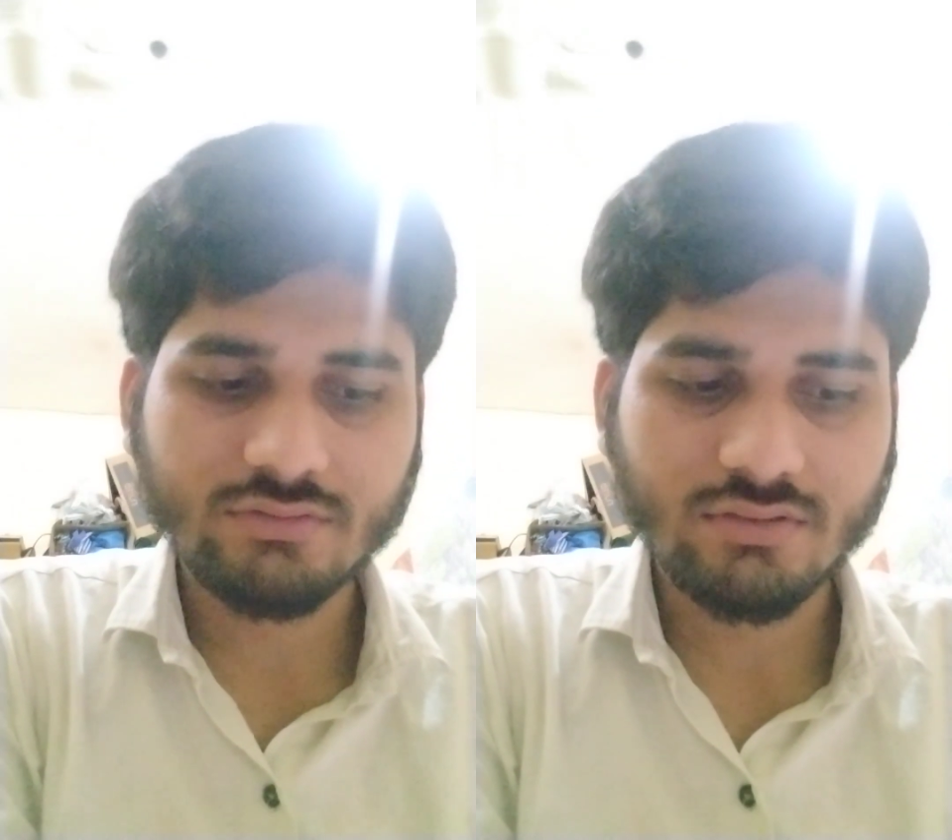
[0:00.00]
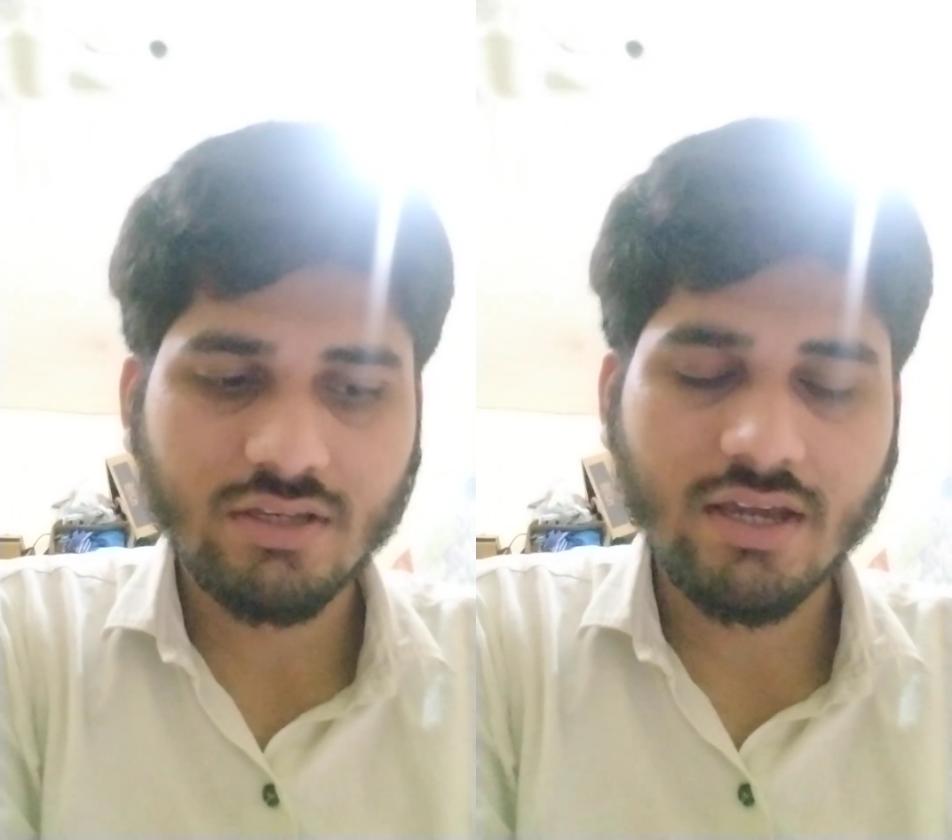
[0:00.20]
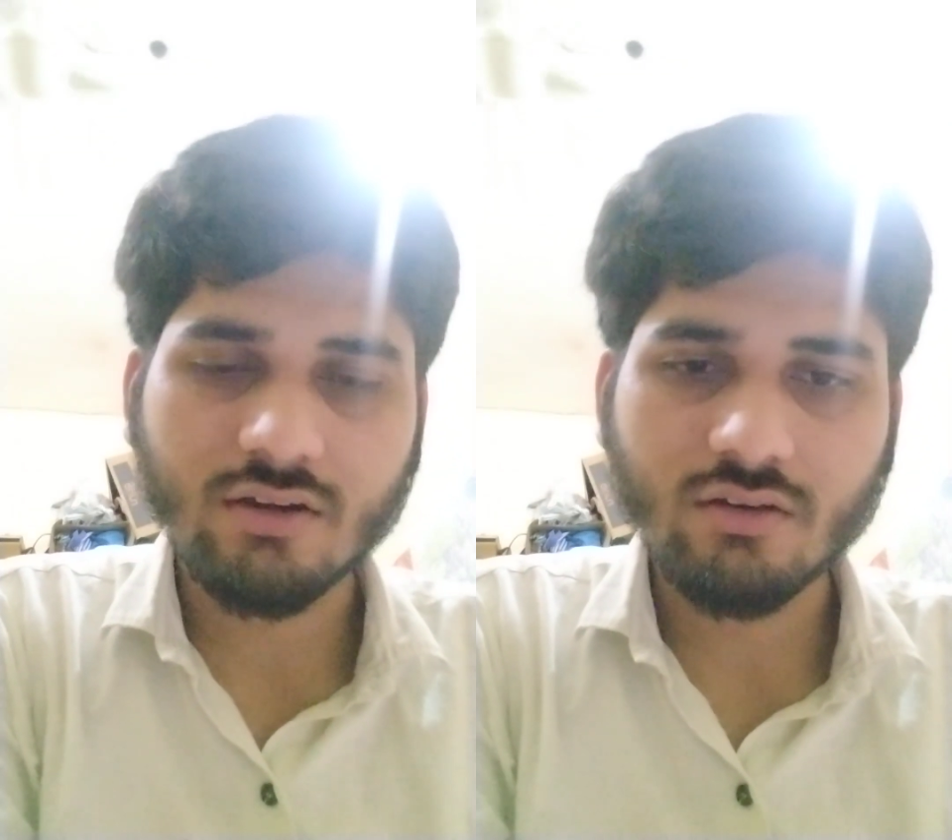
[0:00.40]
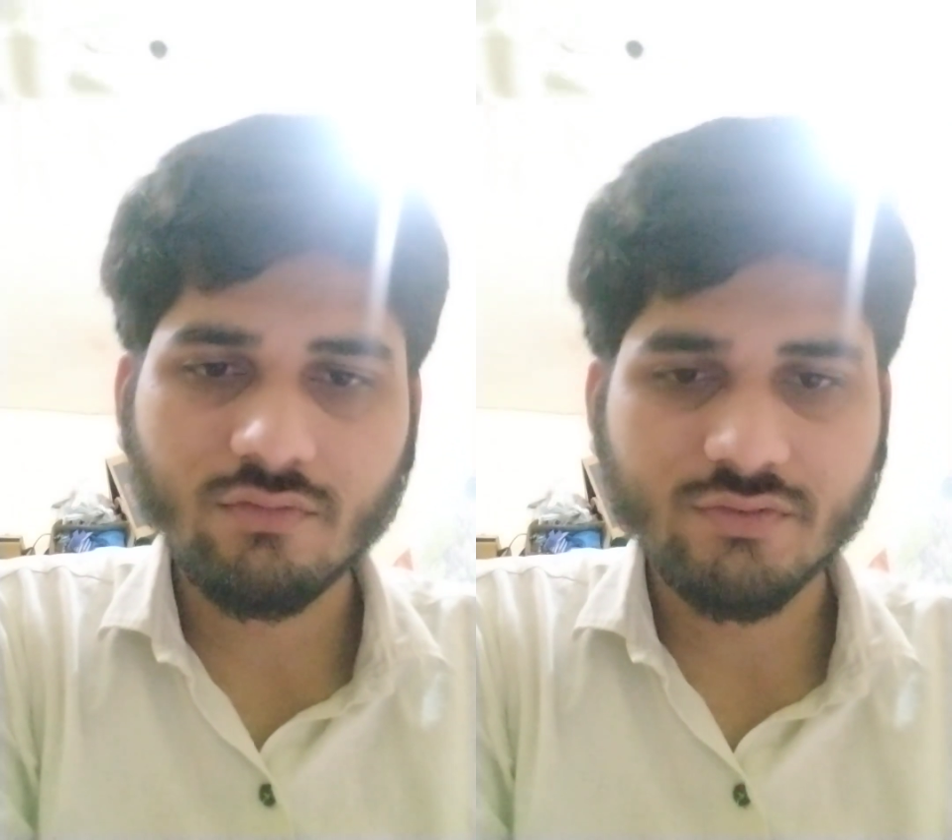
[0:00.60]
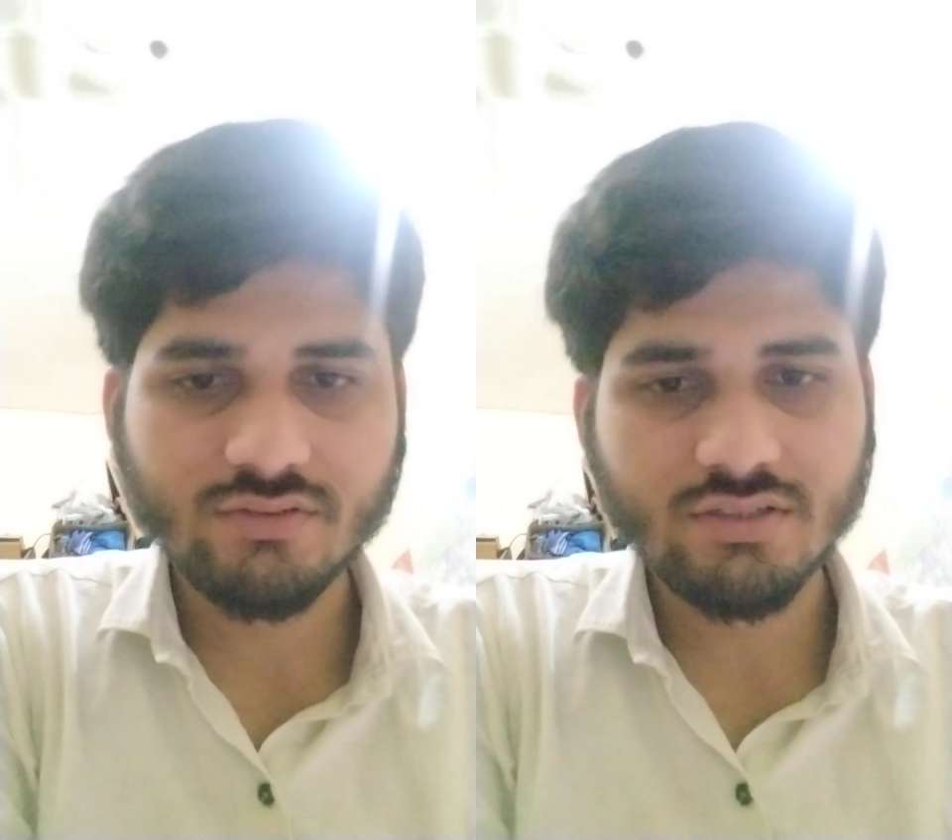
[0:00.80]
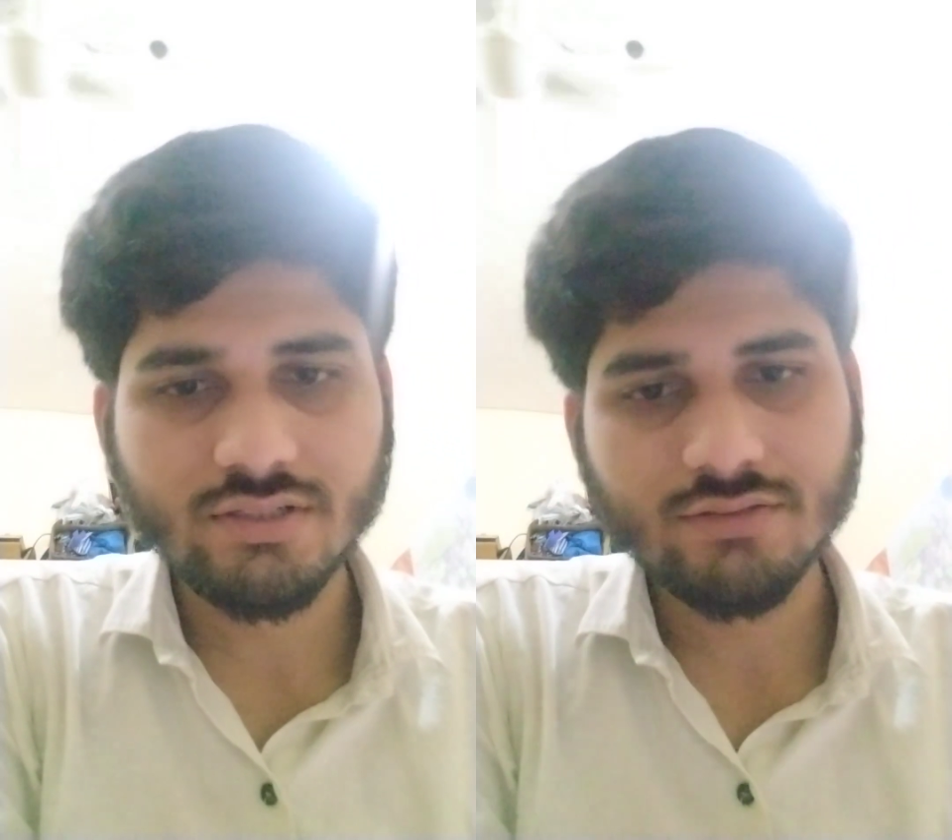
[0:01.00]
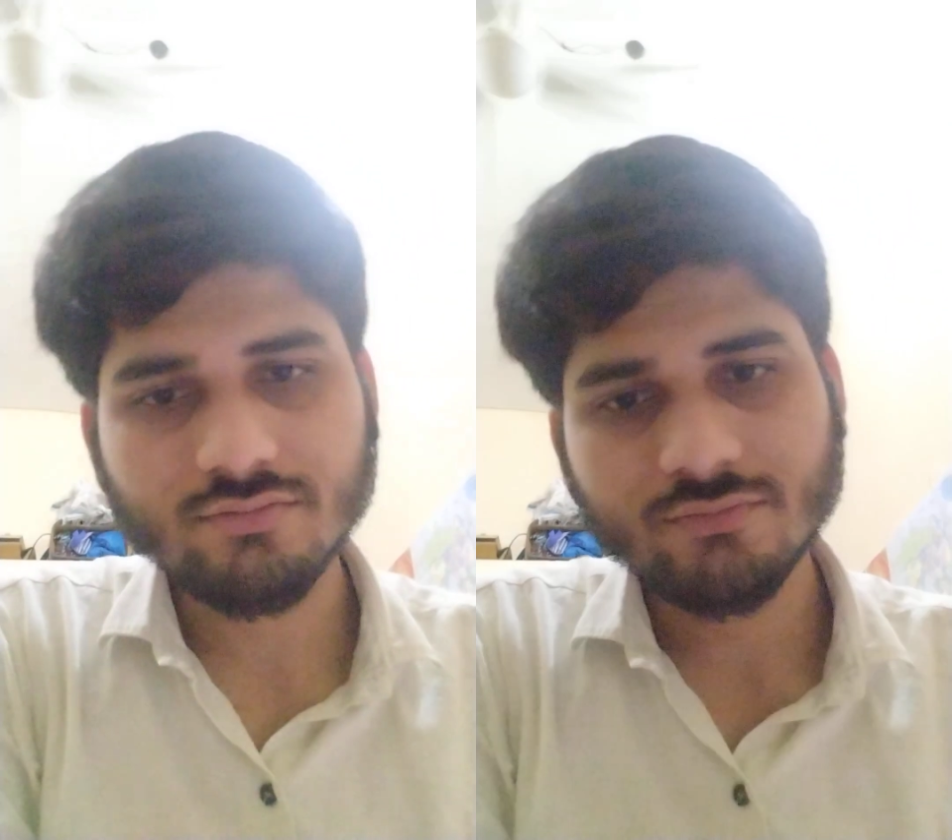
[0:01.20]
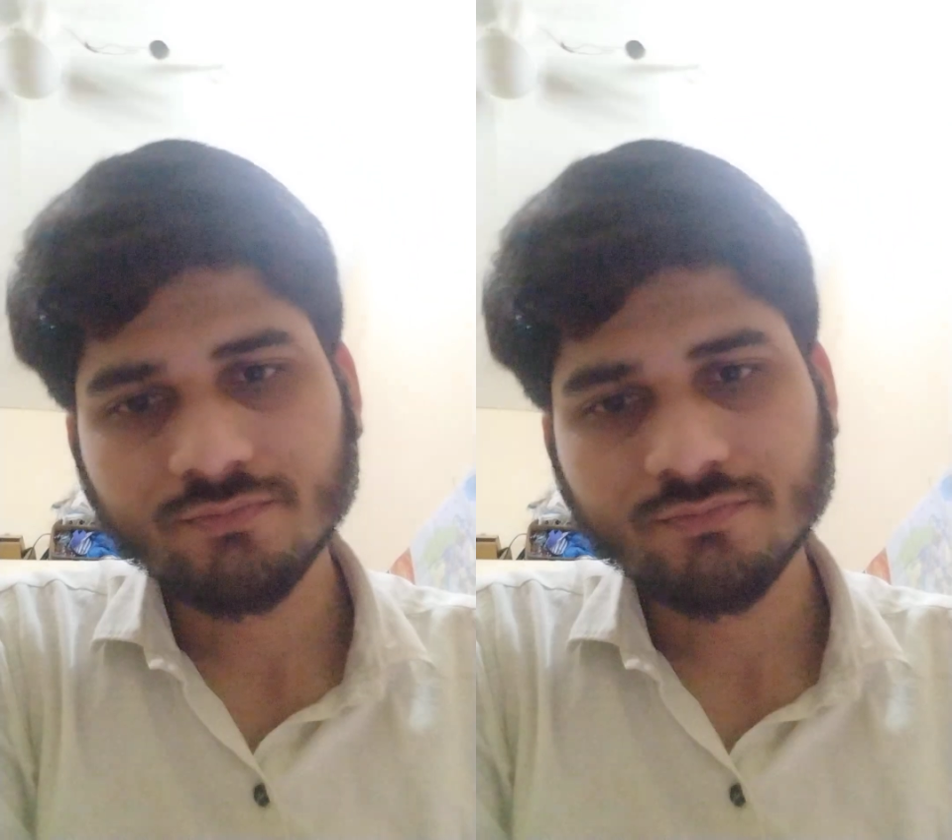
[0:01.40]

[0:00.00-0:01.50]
the angle of incidence.